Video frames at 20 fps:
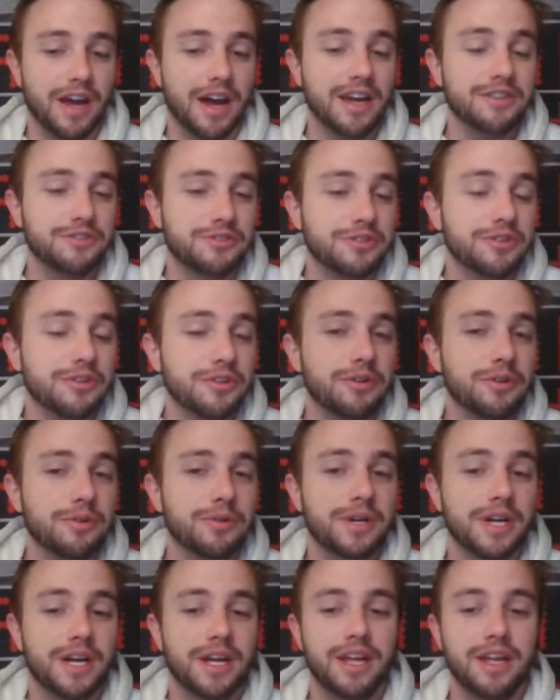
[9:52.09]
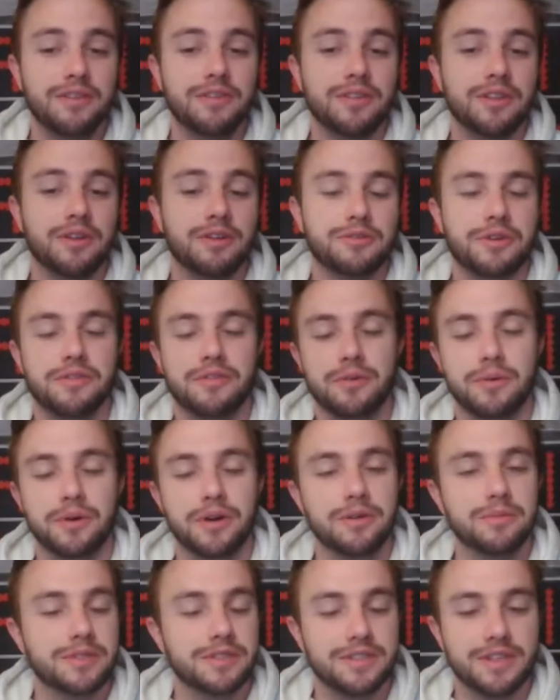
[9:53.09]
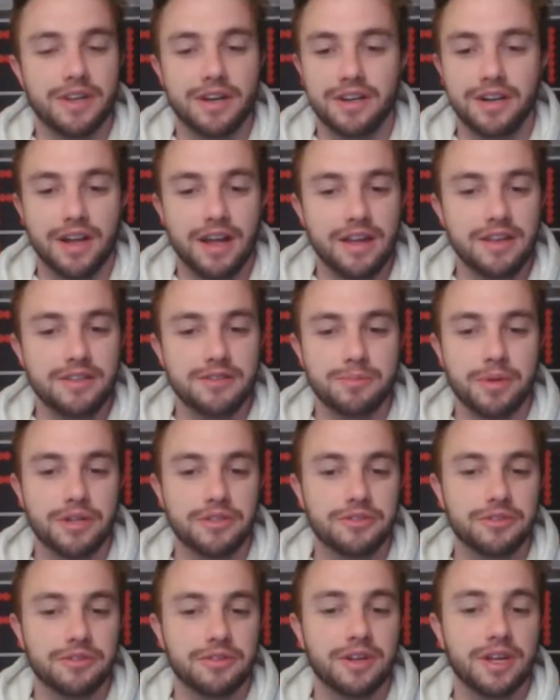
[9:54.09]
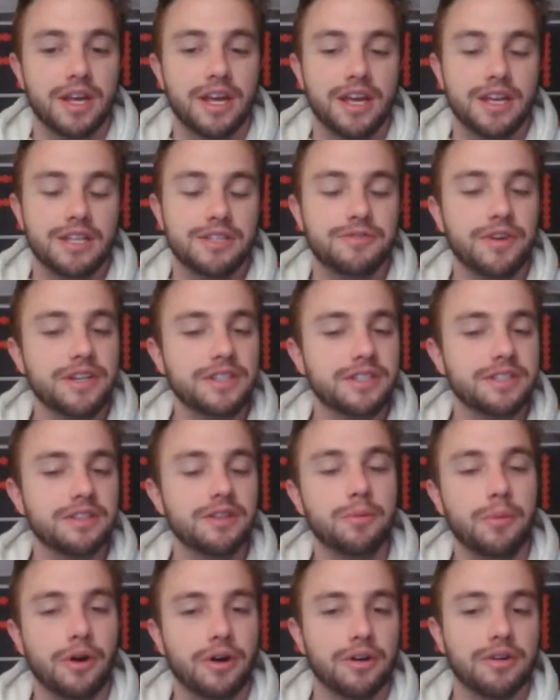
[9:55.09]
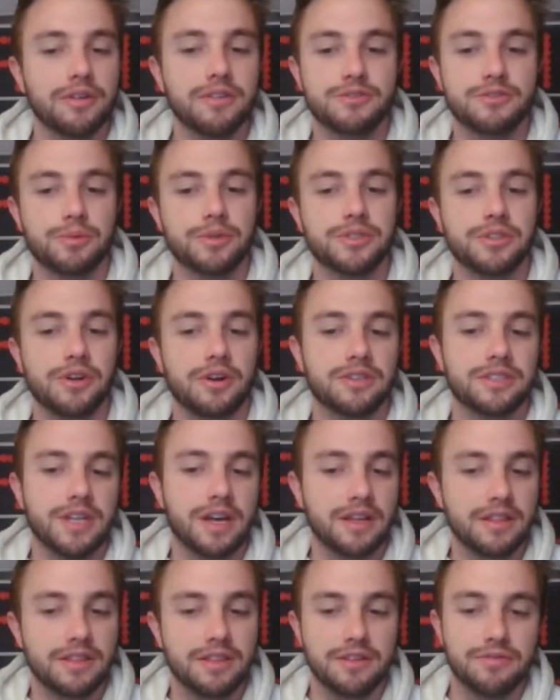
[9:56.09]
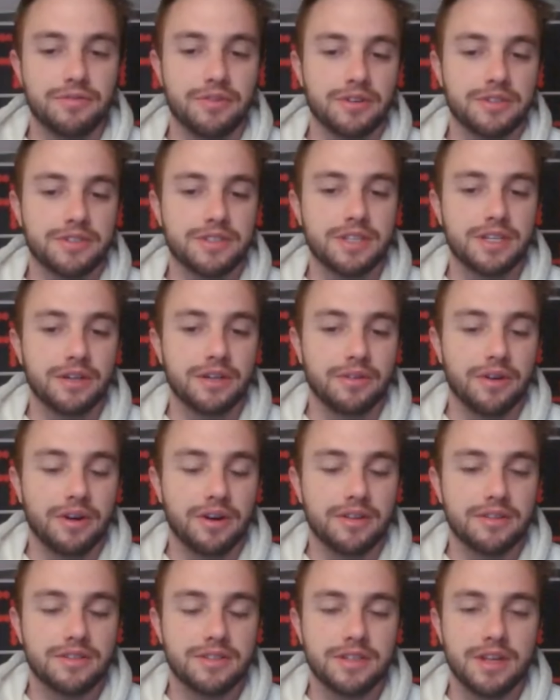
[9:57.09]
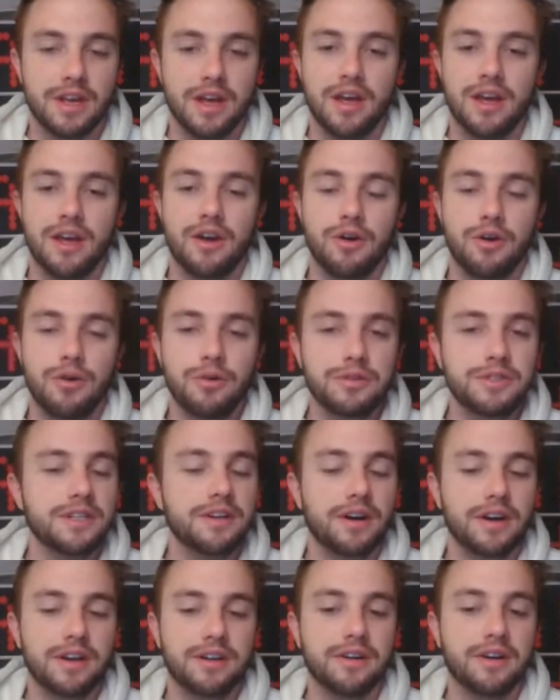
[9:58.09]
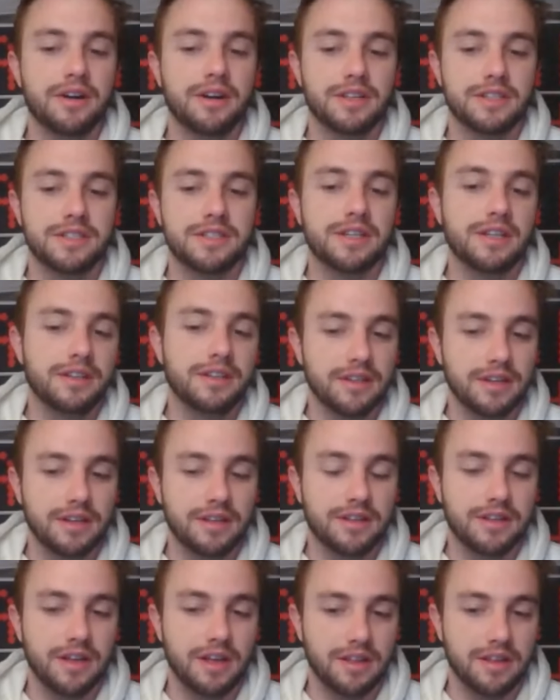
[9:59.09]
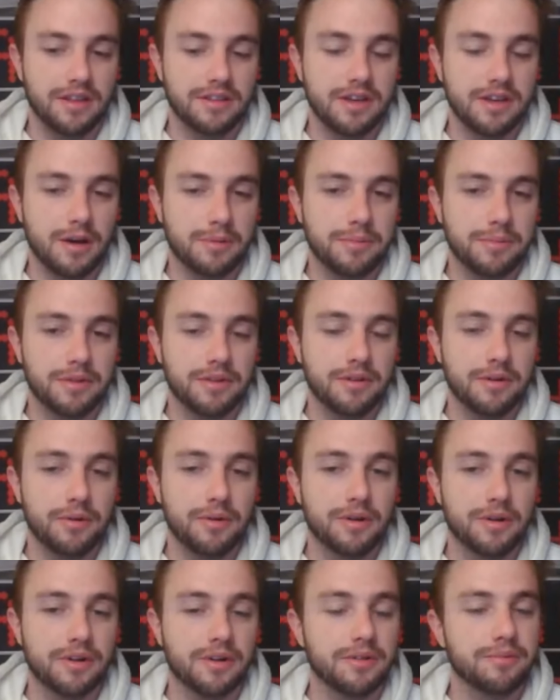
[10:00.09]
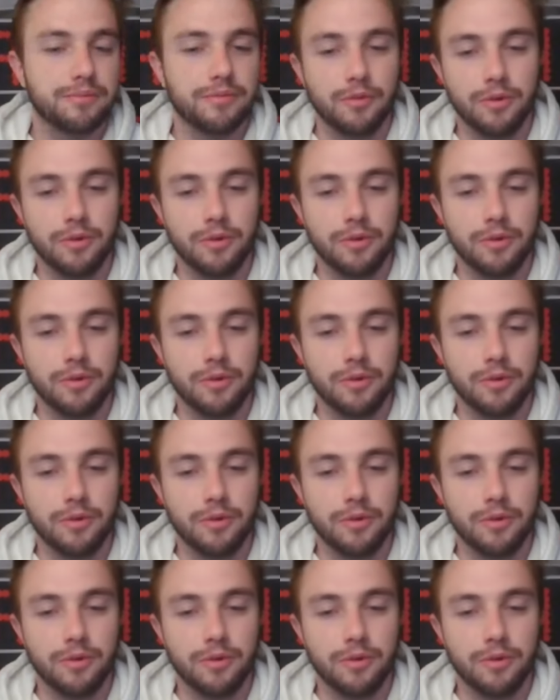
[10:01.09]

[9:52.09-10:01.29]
I do, even though Trevor Williams is not an ace pitcher. He's facing the Marlins, which are 10th and first inning runs. Who is he likely going to see in the top of the order?